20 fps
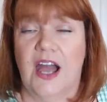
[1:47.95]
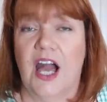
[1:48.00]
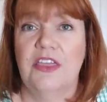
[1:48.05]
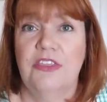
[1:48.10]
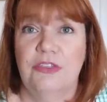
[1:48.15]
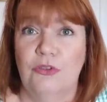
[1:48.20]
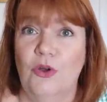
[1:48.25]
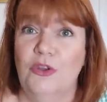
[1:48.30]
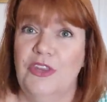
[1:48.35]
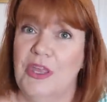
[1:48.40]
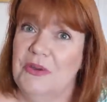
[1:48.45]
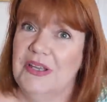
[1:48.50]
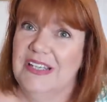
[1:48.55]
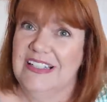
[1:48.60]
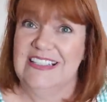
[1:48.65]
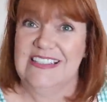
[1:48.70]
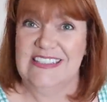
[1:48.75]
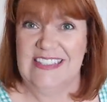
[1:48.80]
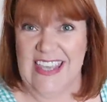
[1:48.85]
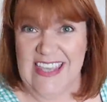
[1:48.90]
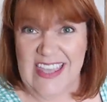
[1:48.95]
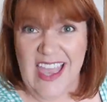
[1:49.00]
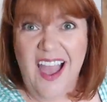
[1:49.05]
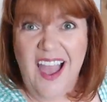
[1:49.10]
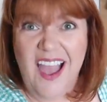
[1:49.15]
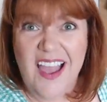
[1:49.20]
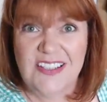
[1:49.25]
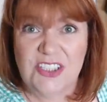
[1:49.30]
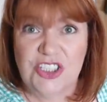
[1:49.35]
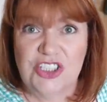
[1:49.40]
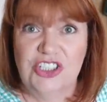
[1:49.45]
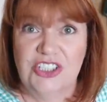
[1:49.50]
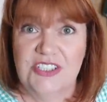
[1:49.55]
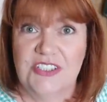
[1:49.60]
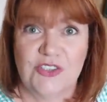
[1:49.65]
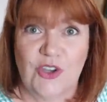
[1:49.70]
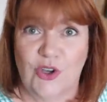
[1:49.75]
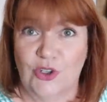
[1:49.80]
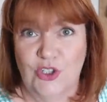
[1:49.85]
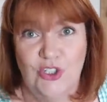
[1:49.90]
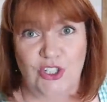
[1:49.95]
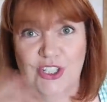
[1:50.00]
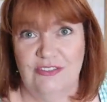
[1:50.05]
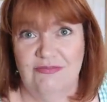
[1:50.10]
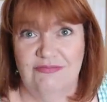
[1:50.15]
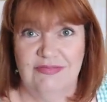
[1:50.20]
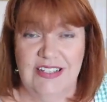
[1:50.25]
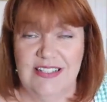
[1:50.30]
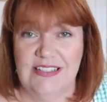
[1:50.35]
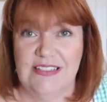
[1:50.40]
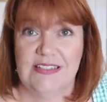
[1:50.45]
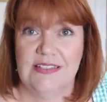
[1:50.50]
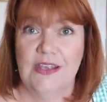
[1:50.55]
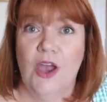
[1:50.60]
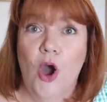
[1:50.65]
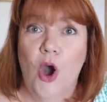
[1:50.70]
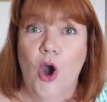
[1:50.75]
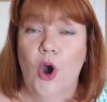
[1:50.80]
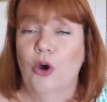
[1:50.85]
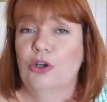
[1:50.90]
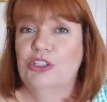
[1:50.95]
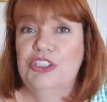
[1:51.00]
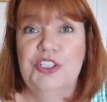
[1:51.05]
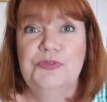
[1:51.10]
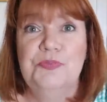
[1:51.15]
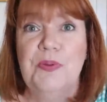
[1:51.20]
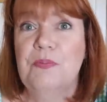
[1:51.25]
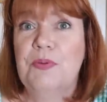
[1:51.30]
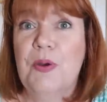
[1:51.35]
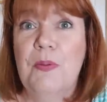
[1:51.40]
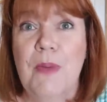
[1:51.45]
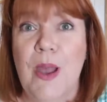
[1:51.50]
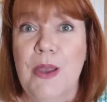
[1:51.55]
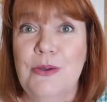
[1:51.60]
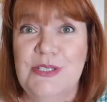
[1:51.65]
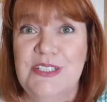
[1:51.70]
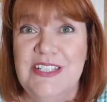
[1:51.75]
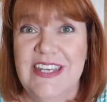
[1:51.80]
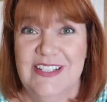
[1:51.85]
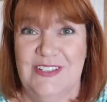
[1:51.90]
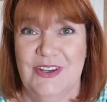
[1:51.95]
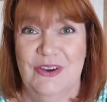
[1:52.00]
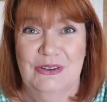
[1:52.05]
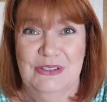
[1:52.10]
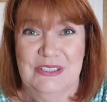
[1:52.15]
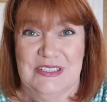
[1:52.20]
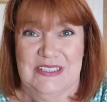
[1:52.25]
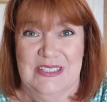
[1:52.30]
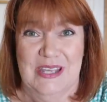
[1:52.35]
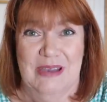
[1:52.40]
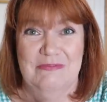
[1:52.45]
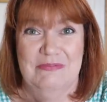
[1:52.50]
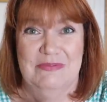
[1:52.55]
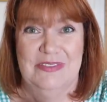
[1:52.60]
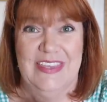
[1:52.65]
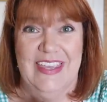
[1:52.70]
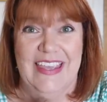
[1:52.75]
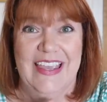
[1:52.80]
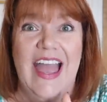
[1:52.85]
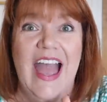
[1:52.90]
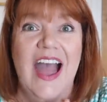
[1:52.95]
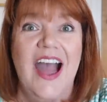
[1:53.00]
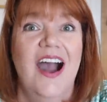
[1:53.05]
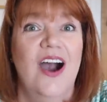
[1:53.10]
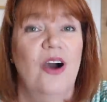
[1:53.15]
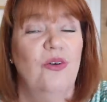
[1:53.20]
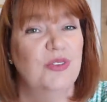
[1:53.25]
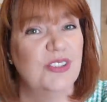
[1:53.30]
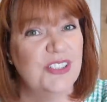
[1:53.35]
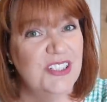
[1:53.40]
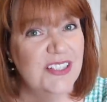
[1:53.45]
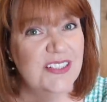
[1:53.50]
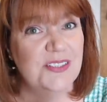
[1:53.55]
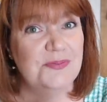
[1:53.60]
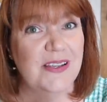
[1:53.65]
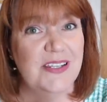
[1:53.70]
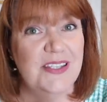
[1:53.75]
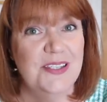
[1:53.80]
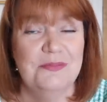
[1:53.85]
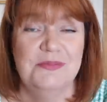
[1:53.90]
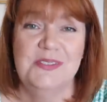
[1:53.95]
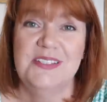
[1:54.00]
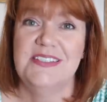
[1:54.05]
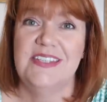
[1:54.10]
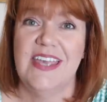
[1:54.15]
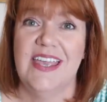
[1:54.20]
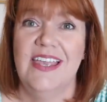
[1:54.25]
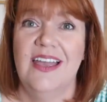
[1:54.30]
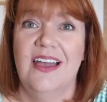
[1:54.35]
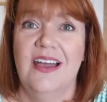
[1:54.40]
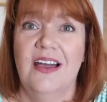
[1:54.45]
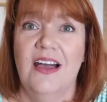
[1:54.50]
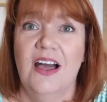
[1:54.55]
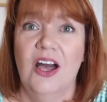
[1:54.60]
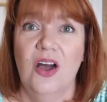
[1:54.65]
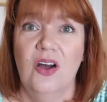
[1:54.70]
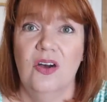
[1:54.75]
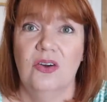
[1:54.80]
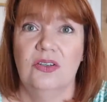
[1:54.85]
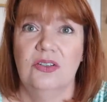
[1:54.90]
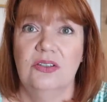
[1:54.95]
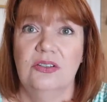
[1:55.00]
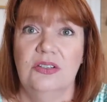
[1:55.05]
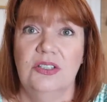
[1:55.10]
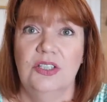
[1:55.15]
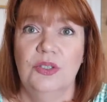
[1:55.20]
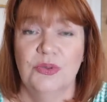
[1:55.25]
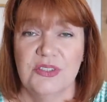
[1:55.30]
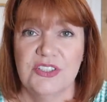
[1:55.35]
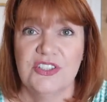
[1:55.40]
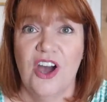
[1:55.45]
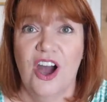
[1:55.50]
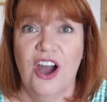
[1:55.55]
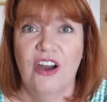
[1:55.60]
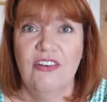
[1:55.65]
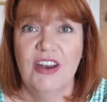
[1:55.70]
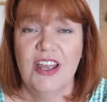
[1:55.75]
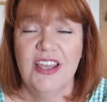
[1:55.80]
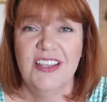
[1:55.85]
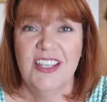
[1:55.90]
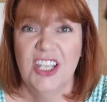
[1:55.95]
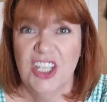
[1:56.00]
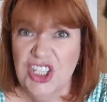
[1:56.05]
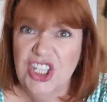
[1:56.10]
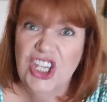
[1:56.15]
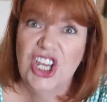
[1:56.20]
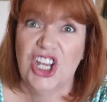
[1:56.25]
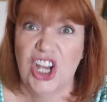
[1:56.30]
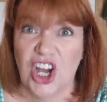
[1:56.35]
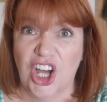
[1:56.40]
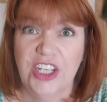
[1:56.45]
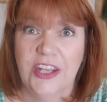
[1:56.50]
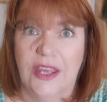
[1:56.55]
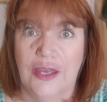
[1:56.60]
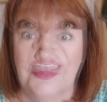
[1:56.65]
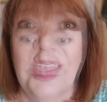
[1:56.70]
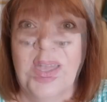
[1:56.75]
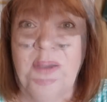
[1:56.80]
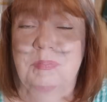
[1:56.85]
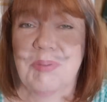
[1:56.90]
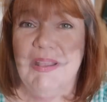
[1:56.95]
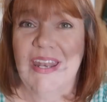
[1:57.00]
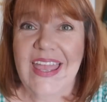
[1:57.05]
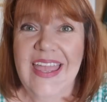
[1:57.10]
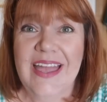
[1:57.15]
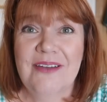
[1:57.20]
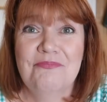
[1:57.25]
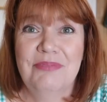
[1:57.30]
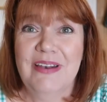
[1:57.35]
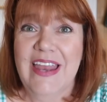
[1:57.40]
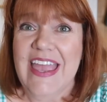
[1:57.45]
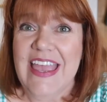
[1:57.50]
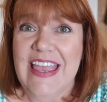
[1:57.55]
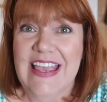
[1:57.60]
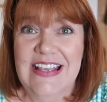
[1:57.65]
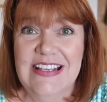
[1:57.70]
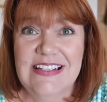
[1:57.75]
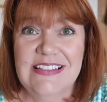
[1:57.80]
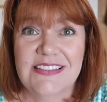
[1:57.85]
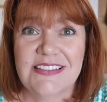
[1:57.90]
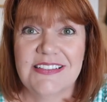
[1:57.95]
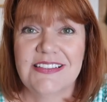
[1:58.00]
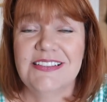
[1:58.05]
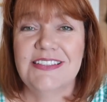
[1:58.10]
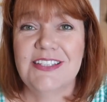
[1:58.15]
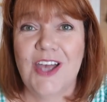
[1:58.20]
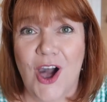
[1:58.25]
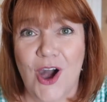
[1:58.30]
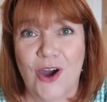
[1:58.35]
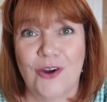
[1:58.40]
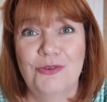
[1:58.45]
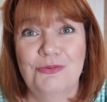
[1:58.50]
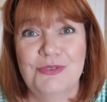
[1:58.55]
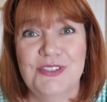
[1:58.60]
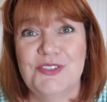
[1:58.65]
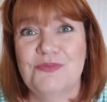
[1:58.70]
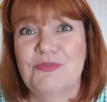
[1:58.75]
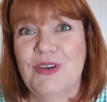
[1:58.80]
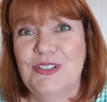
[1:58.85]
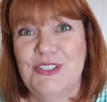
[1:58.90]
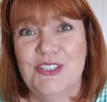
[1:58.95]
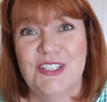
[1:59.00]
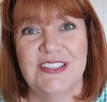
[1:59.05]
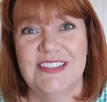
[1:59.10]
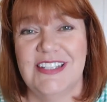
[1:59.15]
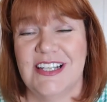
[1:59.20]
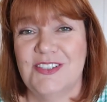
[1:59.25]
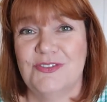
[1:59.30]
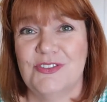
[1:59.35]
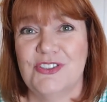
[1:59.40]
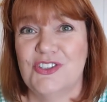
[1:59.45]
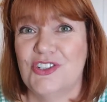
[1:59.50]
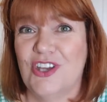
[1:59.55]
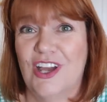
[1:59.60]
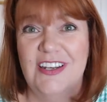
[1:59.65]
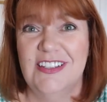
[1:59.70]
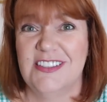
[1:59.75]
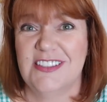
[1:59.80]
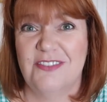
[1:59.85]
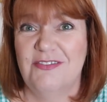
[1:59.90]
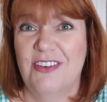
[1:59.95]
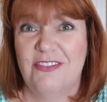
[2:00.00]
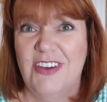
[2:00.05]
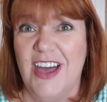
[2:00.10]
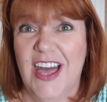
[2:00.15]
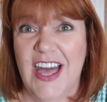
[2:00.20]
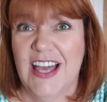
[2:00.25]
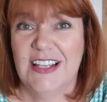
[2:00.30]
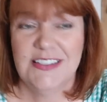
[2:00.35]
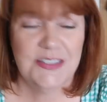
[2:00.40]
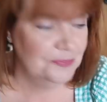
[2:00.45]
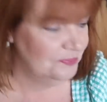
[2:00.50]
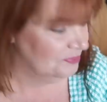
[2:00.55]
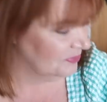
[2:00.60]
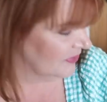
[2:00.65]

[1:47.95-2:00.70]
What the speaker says: I thought they were going to say, yes, she's gone and is, or she's been promoted or something. Wasn't expecting them to say, oh, you want Zahara? You got her. But I am pleased, because Zahara was the most successful stylist I've ever had.